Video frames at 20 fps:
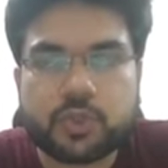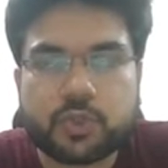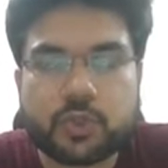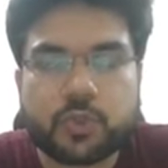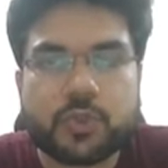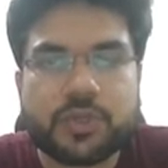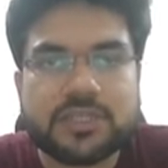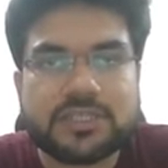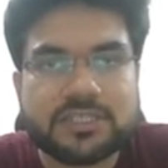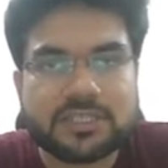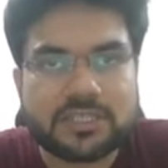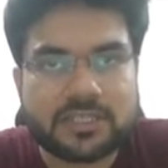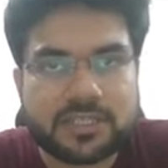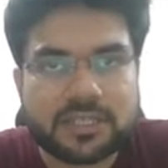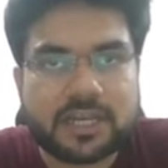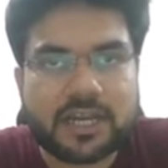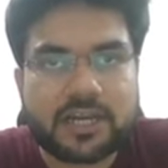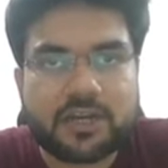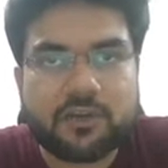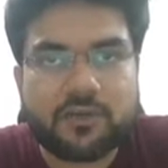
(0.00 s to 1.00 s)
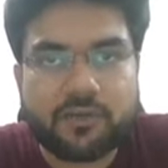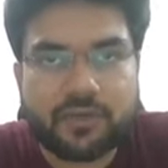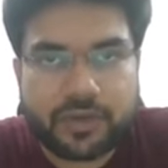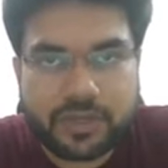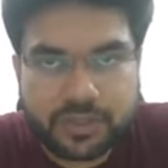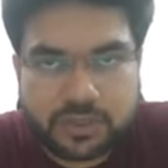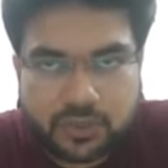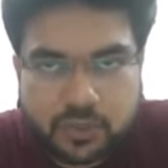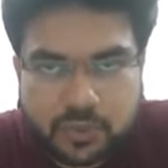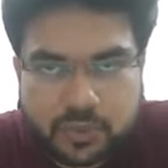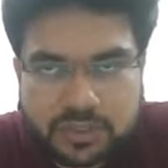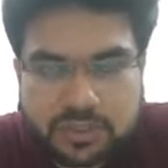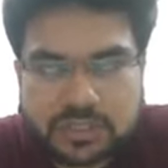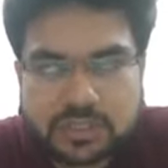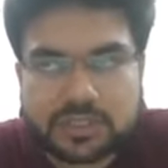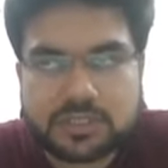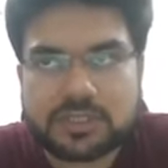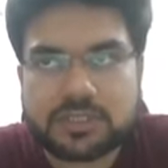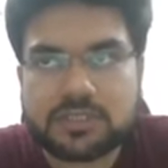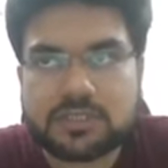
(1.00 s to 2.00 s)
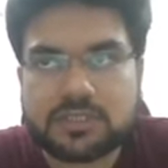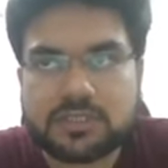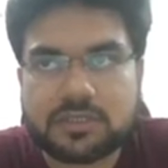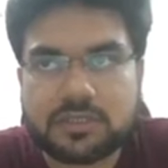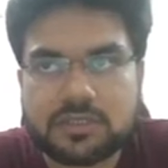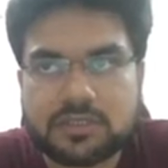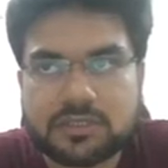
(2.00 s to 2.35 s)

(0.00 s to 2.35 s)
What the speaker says: throw in certain kind of resources,